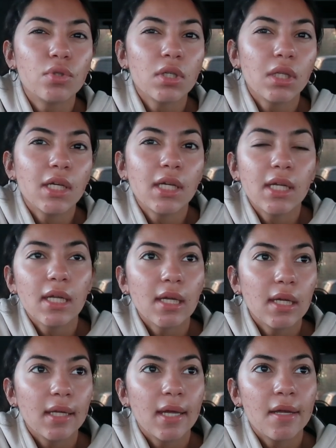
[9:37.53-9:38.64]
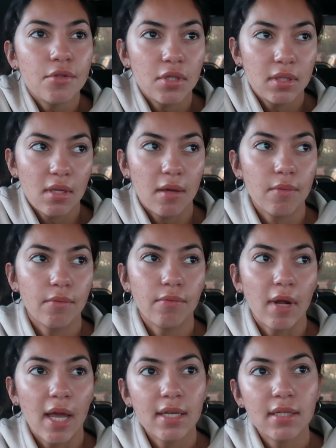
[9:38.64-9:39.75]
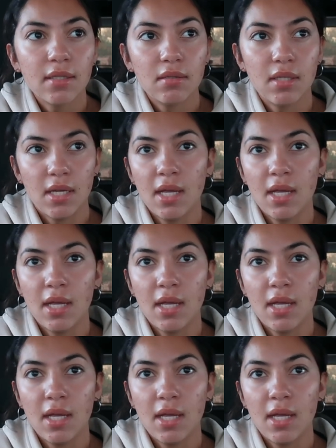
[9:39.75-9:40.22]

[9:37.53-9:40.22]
delete it and just like rest